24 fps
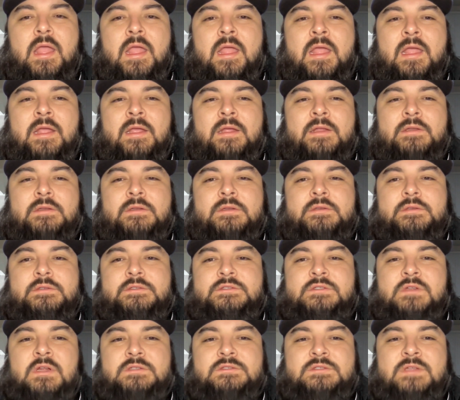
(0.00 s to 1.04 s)
And
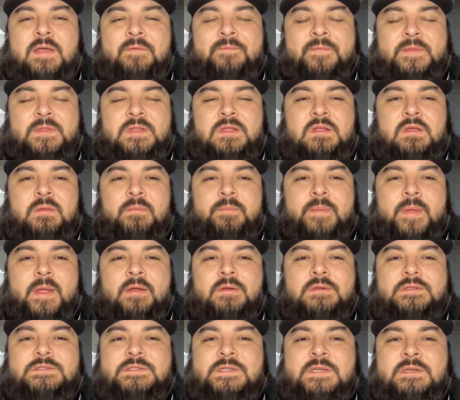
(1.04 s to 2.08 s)
starts off with the
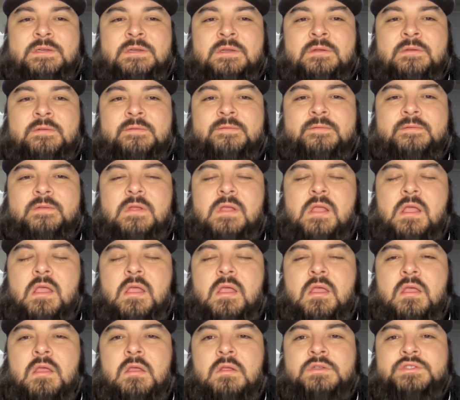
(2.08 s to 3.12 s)
comparison of
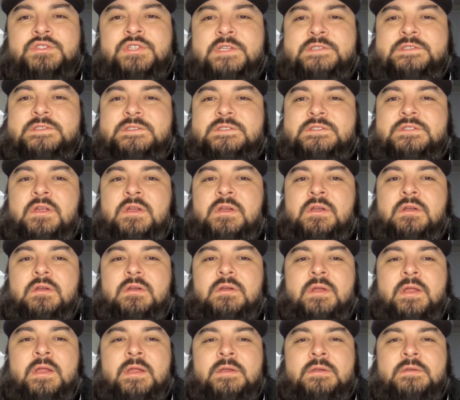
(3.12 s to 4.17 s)
Justin
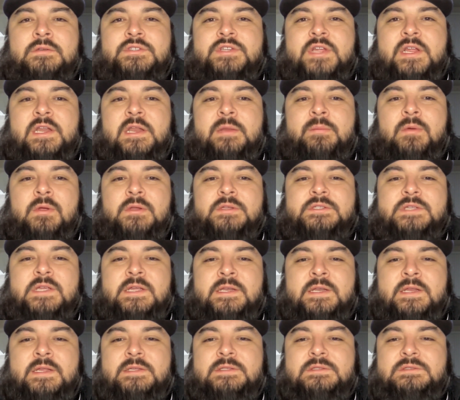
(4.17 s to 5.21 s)
Turner and JD
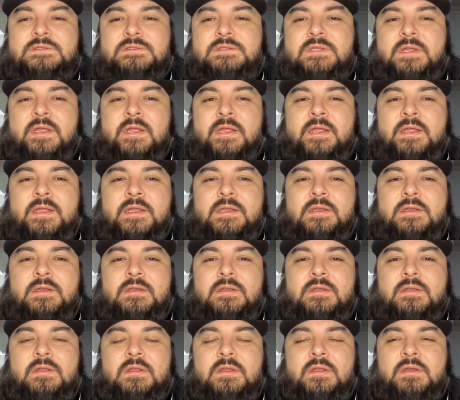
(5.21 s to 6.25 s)
Martinez.
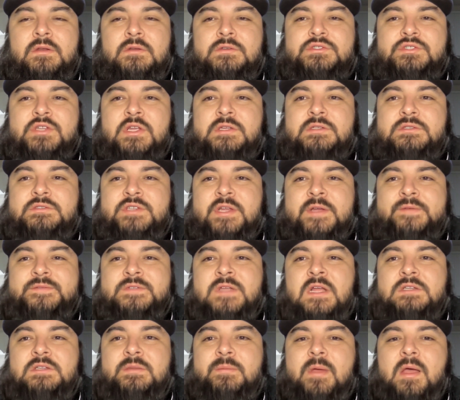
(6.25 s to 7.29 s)
And, Jeff
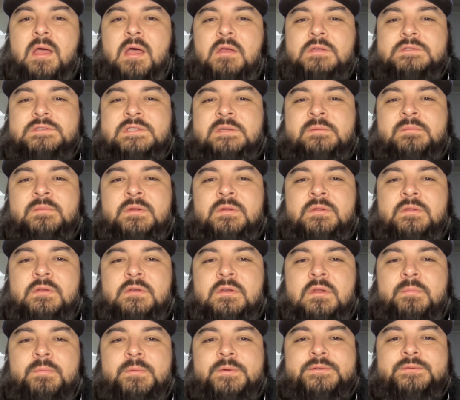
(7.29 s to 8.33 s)
talked about how similar the
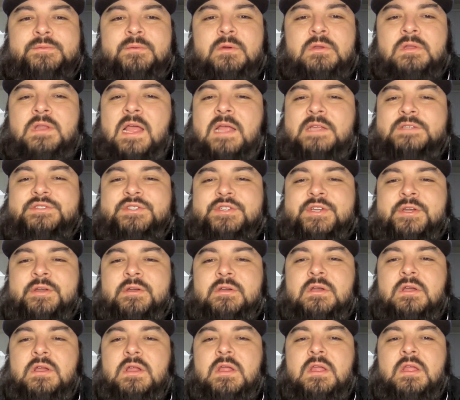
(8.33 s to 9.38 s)
numbers were last
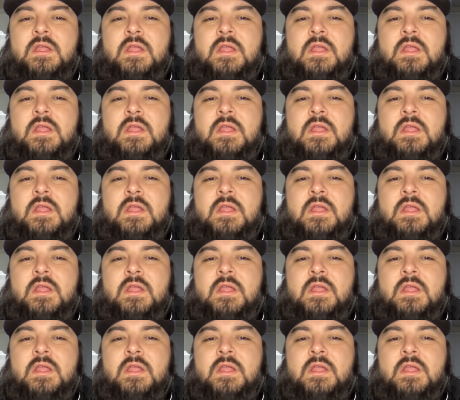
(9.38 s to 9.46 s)
year.